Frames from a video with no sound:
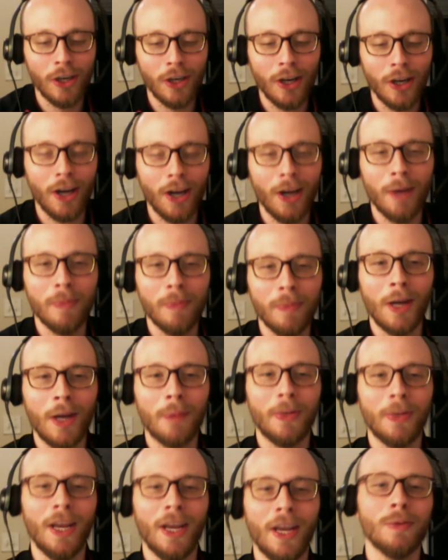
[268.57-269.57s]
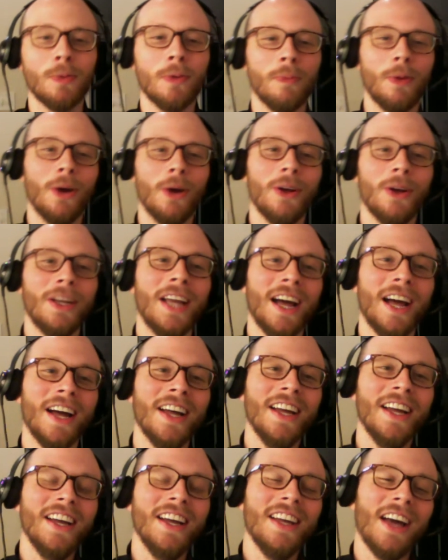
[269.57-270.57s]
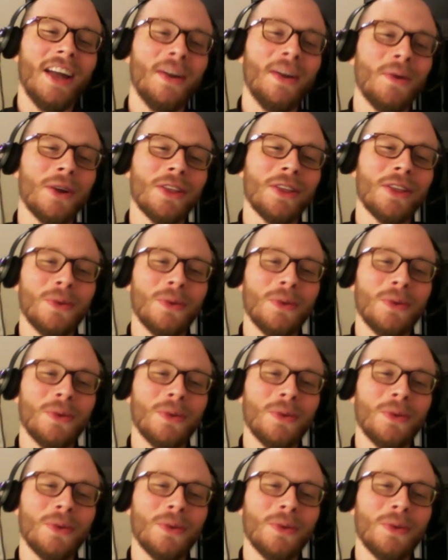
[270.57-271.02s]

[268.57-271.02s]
What's the news? We don't